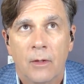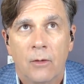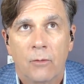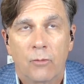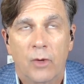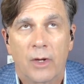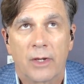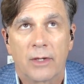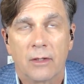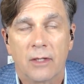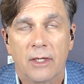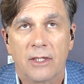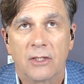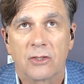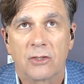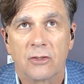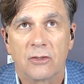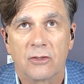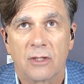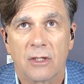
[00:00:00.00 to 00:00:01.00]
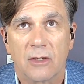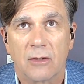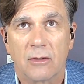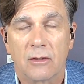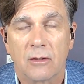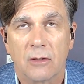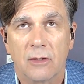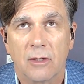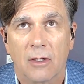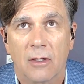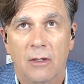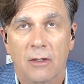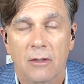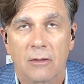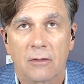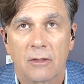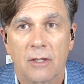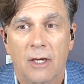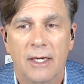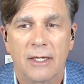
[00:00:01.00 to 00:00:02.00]
regulations that
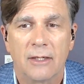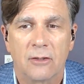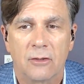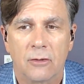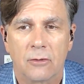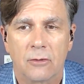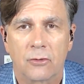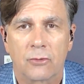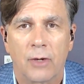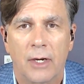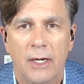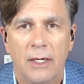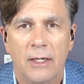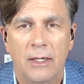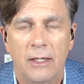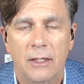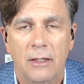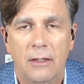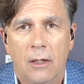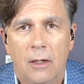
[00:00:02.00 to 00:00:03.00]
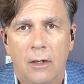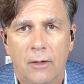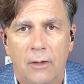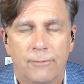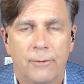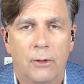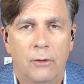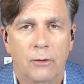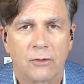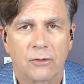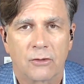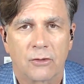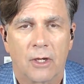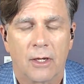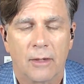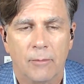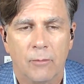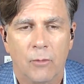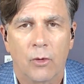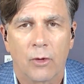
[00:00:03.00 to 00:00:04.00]
are tied to training are focused
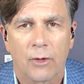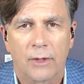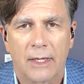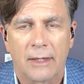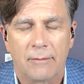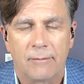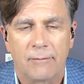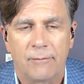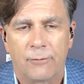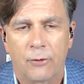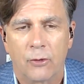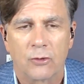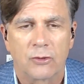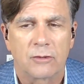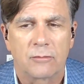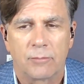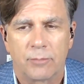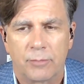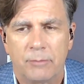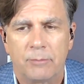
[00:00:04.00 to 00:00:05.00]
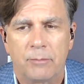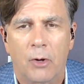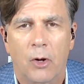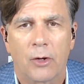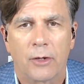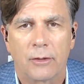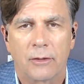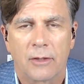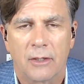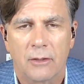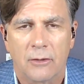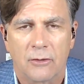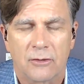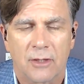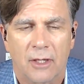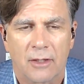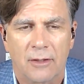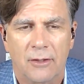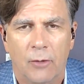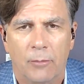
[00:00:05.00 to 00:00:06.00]
on more that first part that you
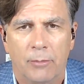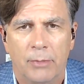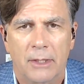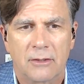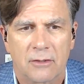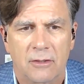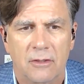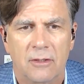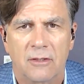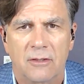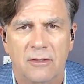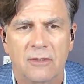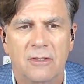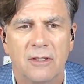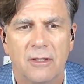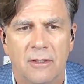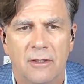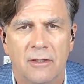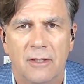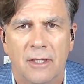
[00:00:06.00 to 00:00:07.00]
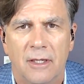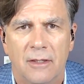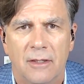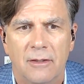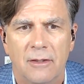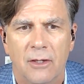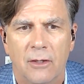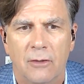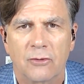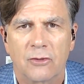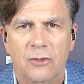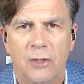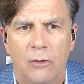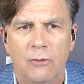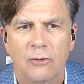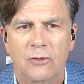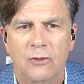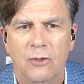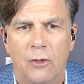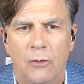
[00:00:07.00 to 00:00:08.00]
said, butts in the seat, that, so
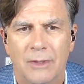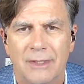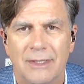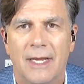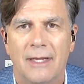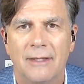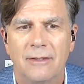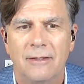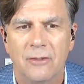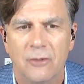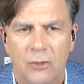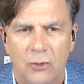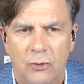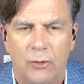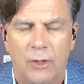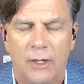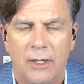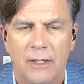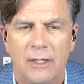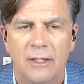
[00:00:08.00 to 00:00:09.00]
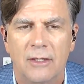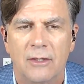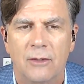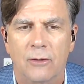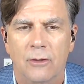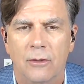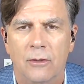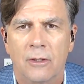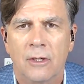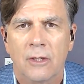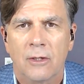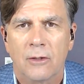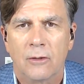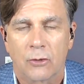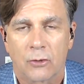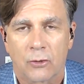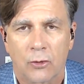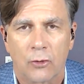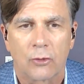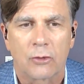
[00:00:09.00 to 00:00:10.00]
and so attended the training or
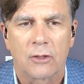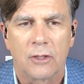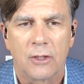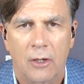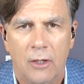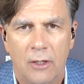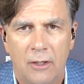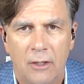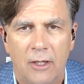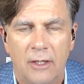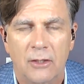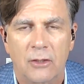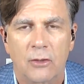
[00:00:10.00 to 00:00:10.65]
took the online